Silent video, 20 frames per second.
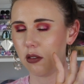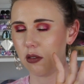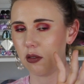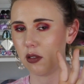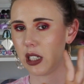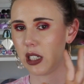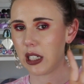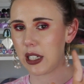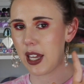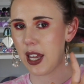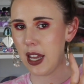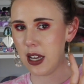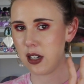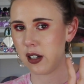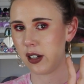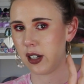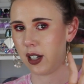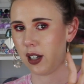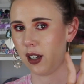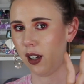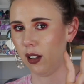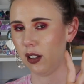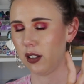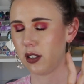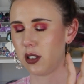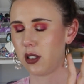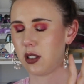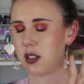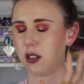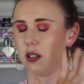
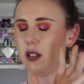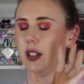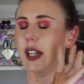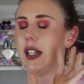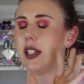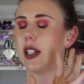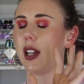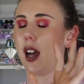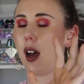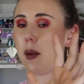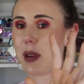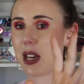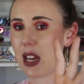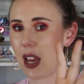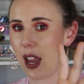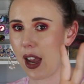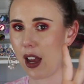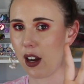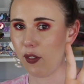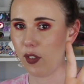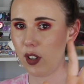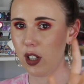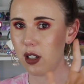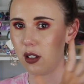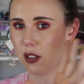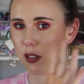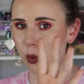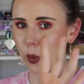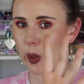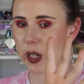Nikita's like coming out of
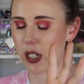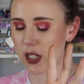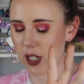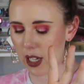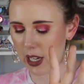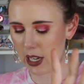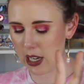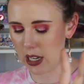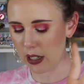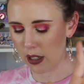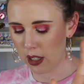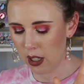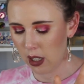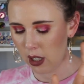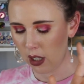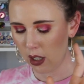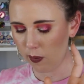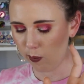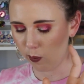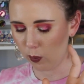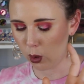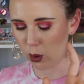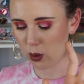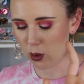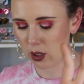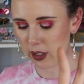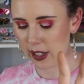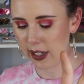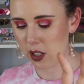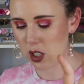it 3D
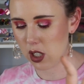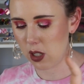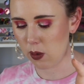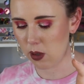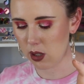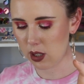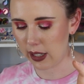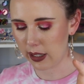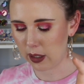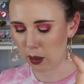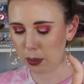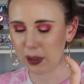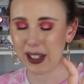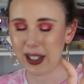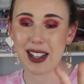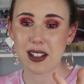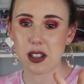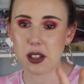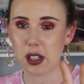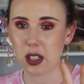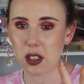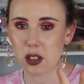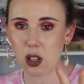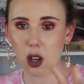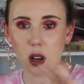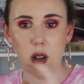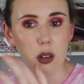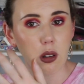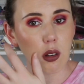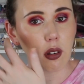looked like she was like a plastic
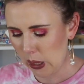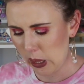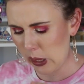doll.